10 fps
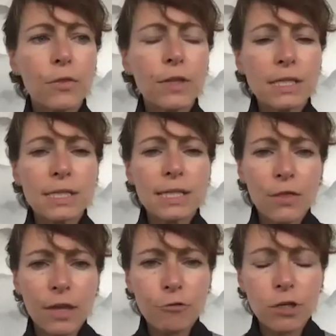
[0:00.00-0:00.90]
the
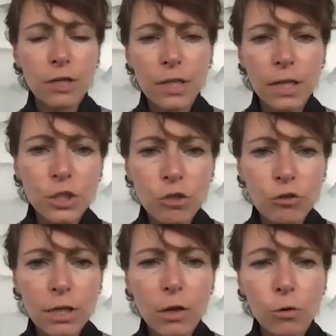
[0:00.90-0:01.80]
South African and the
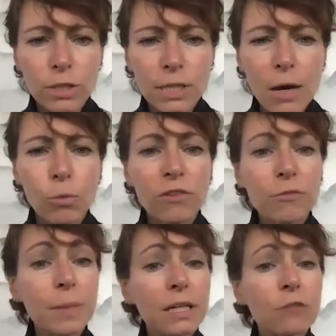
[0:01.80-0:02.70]
Nigerian lockdown will
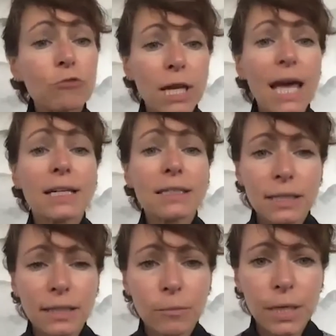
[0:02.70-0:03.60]
have been relaxed a
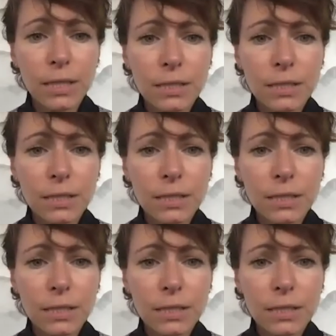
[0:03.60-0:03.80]
little bit.